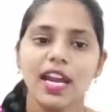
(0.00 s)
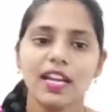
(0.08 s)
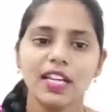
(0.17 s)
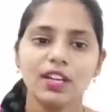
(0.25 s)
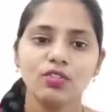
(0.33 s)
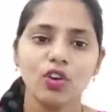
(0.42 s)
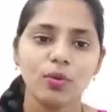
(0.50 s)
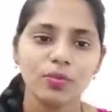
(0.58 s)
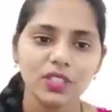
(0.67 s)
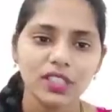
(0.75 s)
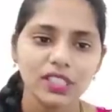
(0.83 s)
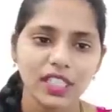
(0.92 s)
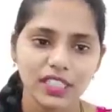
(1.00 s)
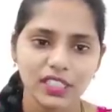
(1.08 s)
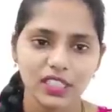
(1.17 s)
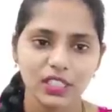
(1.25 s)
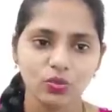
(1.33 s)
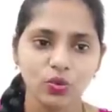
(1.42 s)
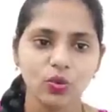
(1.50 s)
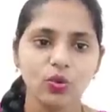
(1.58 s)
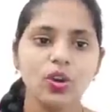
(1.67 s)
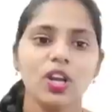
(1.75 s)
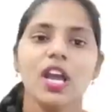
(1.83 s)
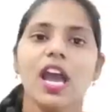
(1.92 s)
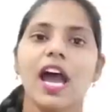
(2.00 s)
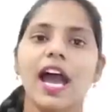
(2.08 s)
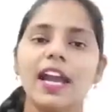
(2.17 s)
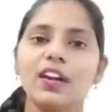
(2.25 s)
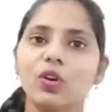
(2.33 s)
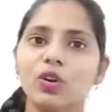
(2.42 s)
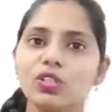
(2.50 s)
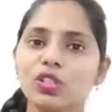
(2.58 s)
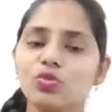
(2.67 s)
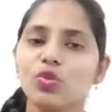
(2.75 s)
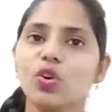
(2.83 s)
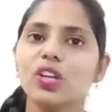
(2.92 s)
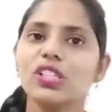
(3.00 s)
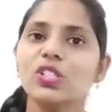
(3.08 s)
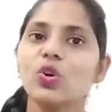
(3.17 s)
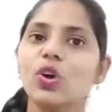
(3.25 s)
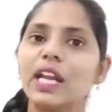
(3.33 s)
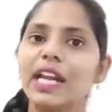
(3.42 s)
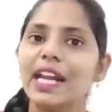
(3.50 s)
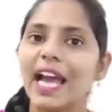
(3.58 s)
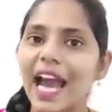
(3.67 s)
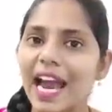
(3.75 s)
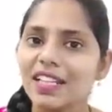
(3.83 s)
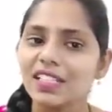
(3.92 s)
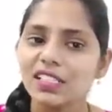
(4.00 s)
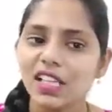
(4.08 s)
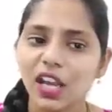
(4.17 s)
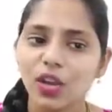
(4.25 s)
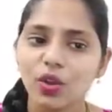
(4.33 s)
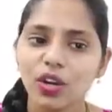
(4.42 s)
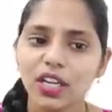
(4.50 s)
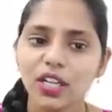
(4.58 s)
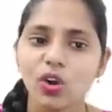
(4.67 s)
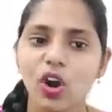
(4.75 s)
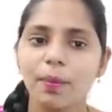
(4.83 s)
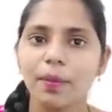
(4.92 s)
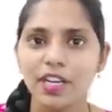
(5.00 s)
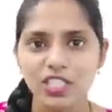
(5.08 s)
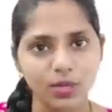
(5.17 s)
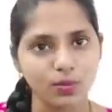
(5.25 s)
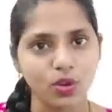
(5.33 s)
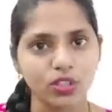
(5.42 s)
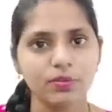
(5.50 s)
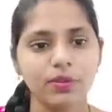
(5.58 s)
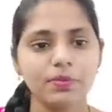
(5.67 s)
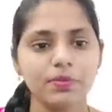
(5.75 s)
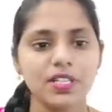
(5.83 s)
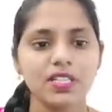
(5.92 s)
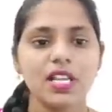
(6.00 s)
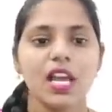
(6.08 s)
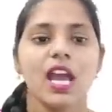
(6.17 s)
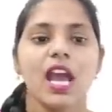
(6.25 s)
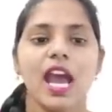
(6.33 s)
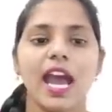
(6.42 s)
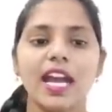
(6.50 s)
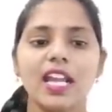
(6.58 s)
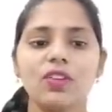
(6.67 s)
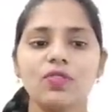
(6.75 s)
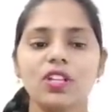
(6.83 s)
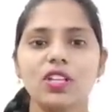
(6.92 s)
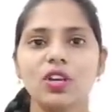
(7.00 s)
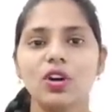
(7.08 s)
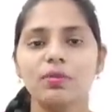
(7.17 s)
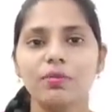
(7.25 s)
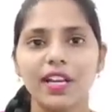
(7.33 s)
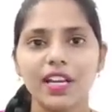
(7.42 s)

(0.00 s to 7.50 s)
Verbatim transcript: and they formed this SCO and also focusing on enhancing security cooperation among the members and even they are